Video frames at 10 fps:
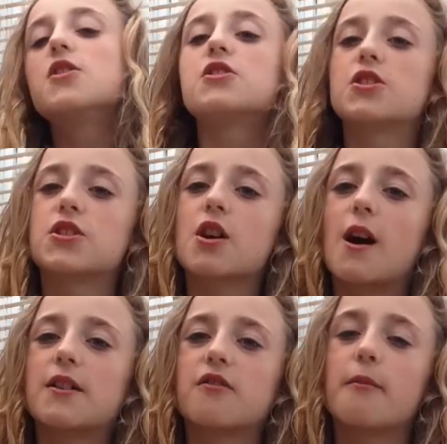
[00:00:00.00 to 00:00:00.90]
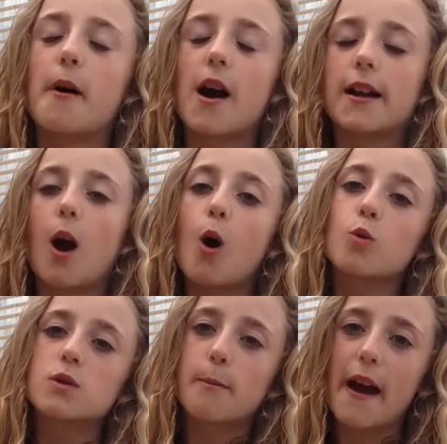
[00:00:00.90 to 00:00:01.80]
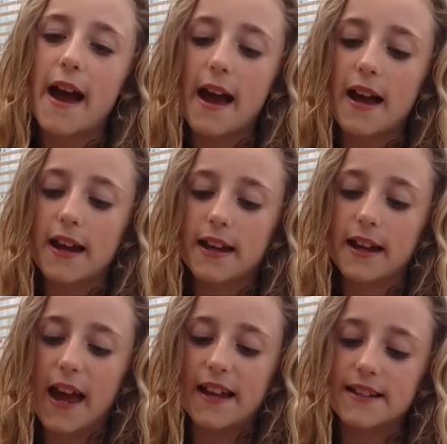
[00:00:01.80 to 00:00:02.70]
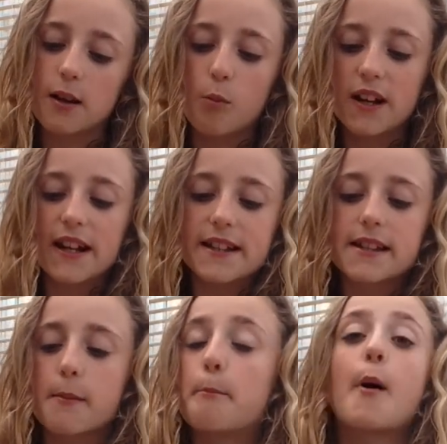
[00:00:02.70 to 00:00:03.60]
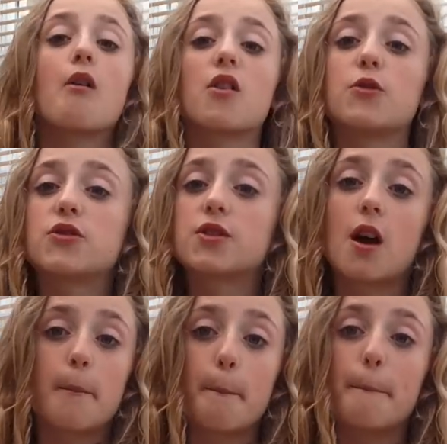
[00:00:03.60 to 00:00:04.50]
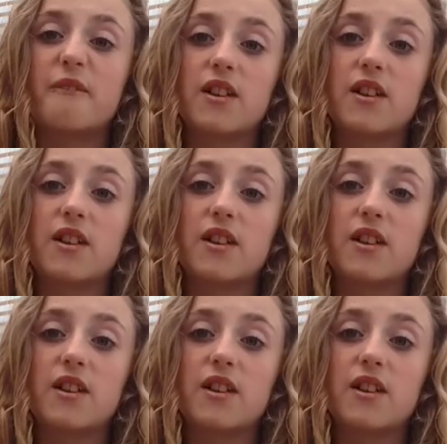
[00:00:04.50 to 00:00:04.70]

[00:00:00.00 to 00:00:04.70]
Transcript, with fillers: just kind of my old pair in case someone needs to borrow some